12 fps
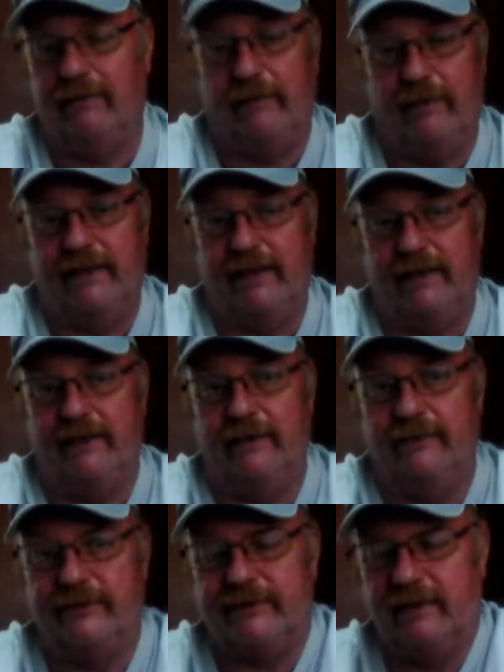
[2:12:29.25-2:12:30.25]
but we did
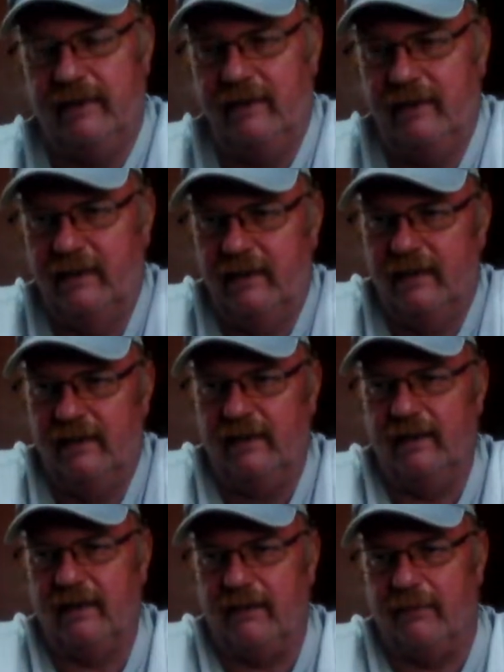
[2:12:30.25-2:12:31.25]
use
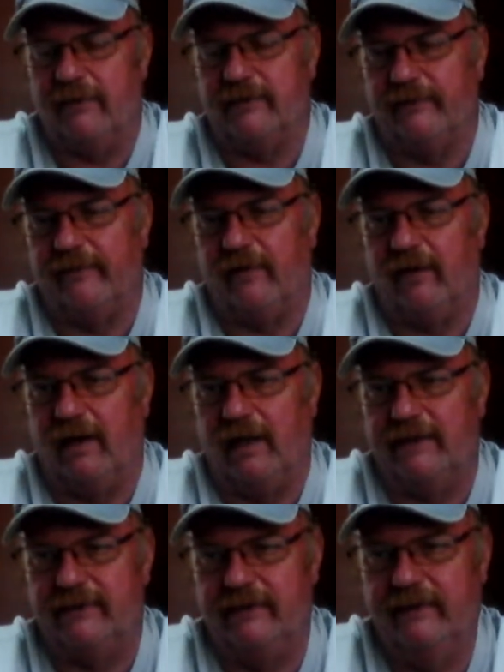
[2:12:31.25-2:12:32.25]
commercial fertilizer,